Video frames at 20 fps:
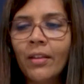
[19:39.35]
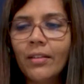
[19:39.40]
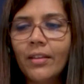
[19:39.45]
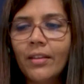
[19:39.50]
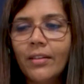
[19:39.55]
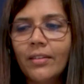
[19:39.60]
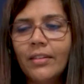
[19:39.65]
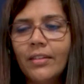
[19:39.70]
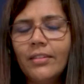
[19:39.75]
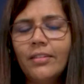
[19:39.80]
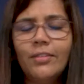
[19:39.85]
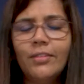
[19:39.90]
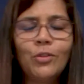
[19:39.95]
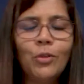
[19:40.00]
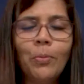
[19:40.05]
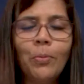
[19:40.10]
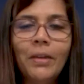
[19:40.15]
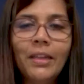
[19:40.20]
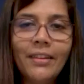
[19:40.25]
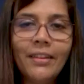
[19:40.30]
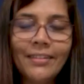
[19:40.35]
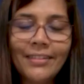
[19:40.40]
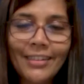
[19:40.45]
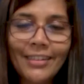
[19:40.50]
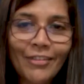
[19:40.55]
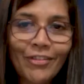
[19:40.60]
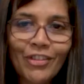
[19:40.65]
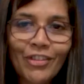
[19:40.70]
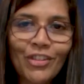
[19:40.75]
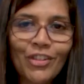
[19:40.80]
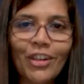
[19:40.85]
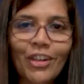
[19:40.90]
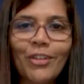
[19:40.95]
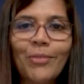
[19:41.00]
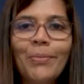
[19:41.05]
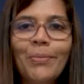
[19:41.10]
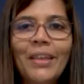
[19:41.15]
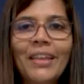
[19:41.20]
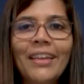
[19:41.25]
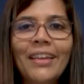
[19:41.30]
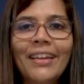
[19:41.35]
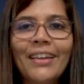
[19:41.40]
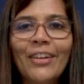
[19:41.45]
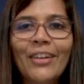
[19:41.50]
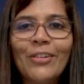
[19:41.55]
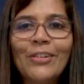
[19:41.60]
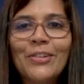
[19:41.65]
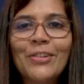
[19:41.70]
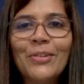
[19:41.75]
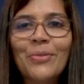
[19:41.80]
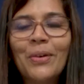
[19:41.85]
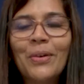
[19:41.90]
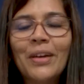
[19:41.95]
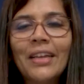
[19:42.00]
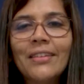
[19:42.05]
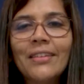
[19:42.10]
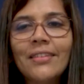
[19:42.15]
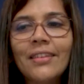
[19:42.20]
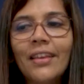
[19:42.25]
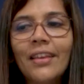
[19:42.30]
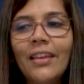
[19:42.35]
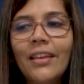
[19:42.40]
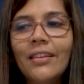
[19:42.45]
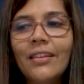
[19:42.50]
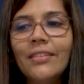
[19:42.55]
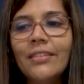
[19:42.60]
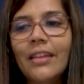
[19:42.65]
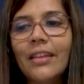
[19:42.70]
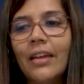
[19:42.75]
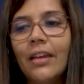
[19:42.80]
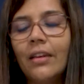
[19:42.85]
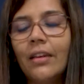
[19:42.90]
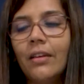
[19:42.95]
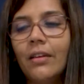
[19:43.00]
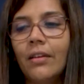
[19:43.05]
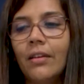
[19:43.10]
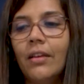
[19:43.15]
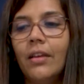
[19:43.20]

there's so many things that have struck me. And also what I see is that,